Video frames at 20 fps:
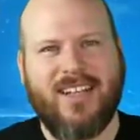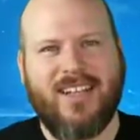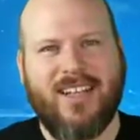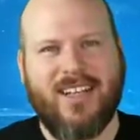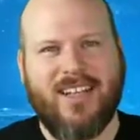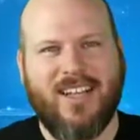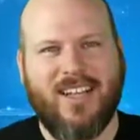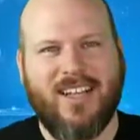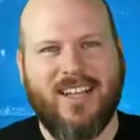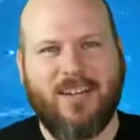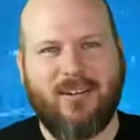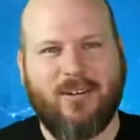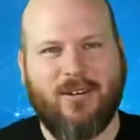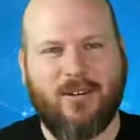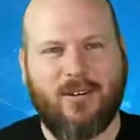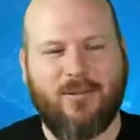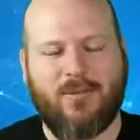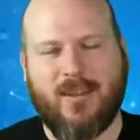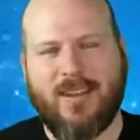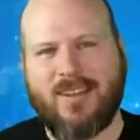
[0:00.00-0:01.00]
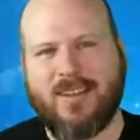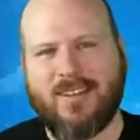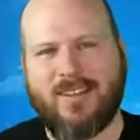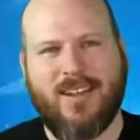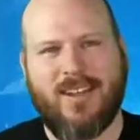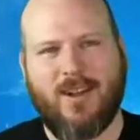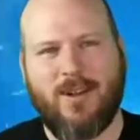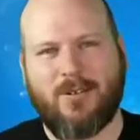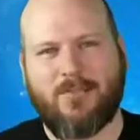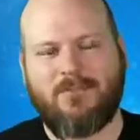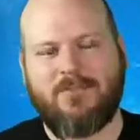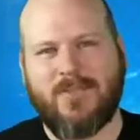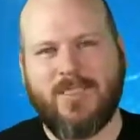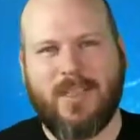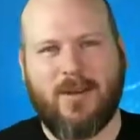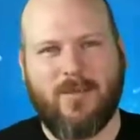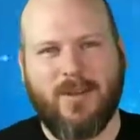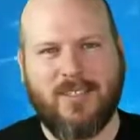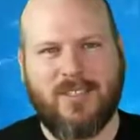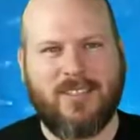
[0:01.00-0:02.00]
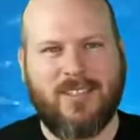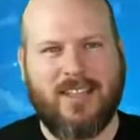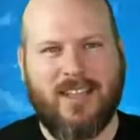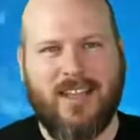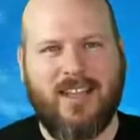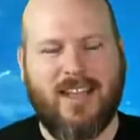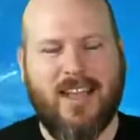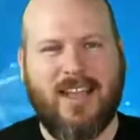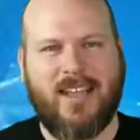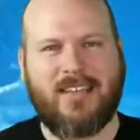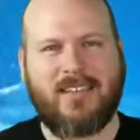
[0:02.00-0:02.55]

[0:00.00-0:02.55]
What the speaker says: or when, you know, someone just like